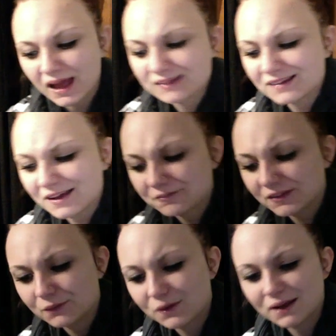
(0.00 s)

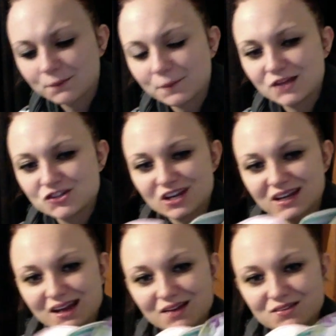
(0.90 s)
definitely recommend checking
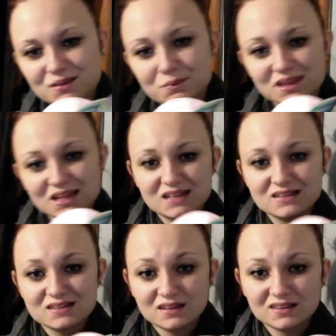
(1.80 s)
out some of
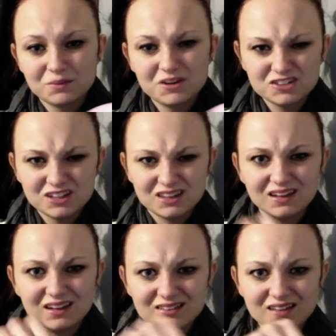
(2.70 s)
these, especially
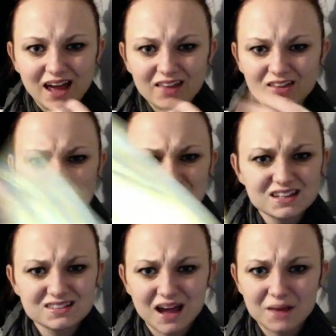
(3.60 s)
this. I love
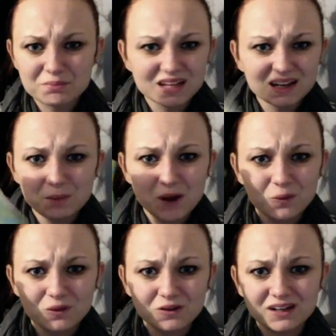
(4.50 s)
this. I'm thinking about
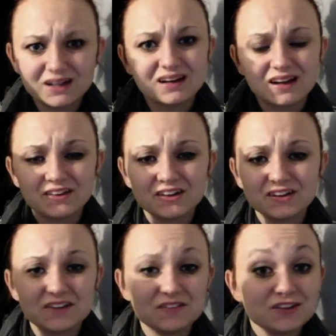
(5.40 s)
ordering another
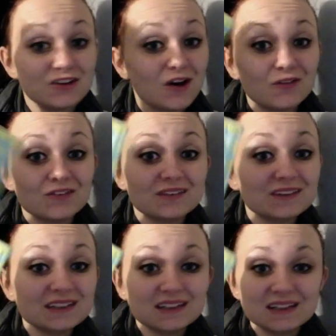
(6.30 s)
if you don't.
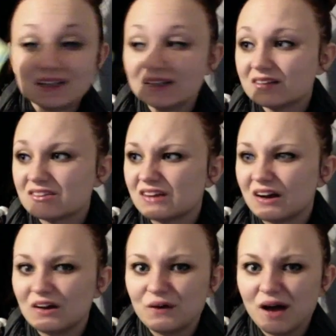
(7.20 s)

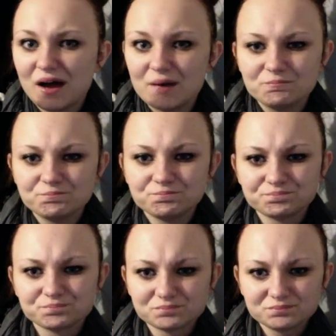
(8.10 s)
So, um,
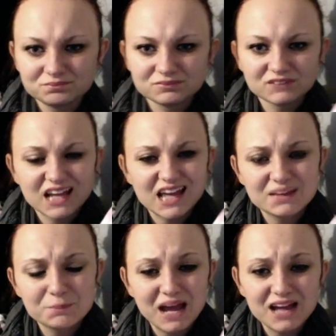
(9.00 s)
and the
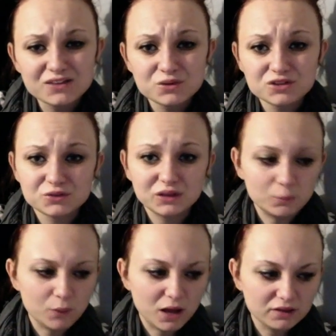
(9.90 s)
pads worked really
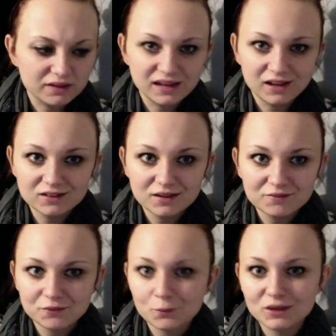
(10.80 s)
well. They held up
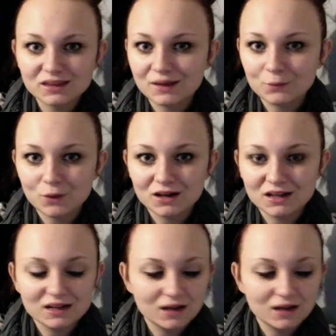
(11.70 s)
from what they wanted